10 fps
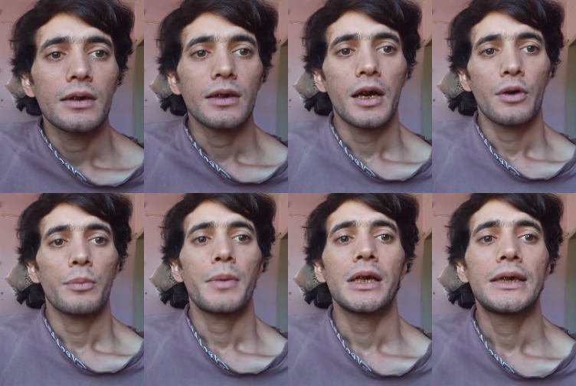Now
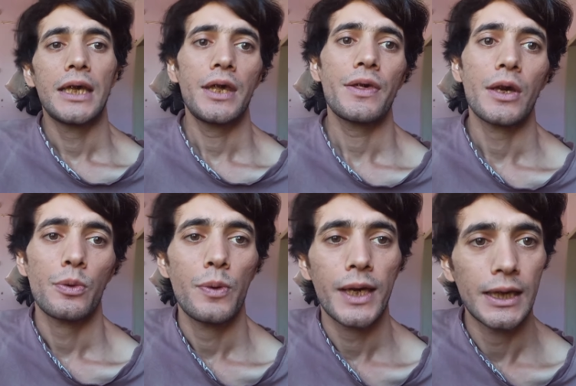my teeth are
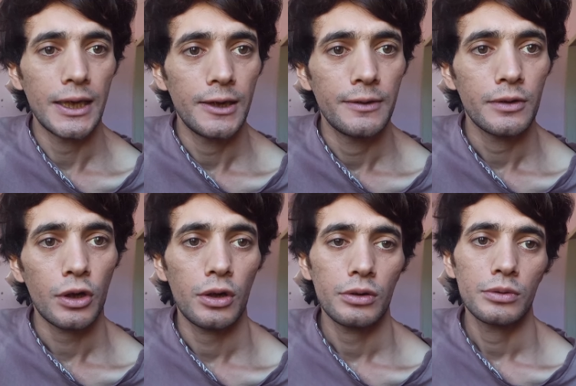wiggly
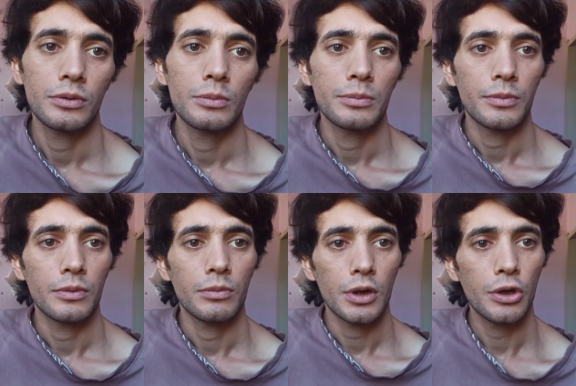or
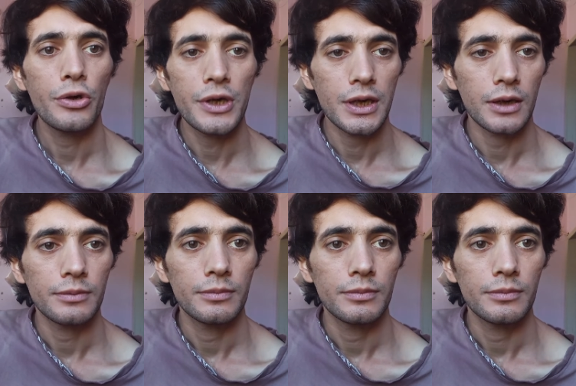loosening,